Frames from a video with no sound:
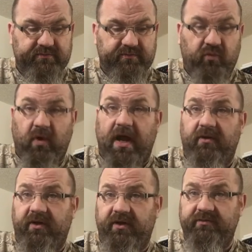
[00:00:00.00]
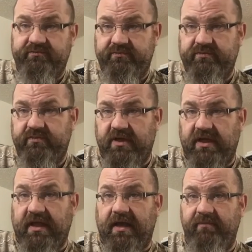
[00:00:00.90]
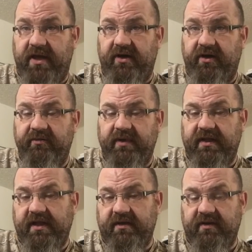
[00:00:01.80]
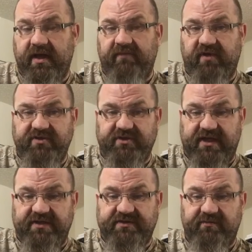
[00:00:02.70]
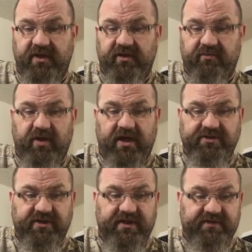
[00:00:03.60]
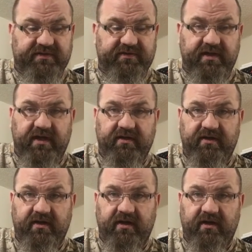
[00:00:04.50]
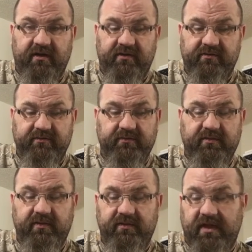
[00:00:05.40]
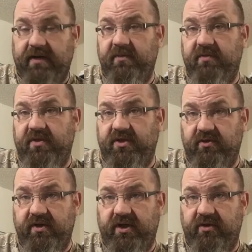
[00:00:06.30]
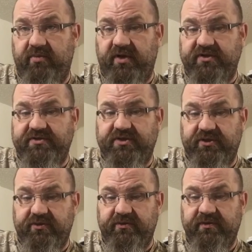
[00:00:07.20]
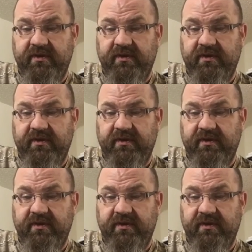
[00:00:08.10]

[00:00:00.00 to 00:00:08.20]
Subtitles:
router a lot better. And then I've also got some other projects that I'm going to be doing here pretty soon,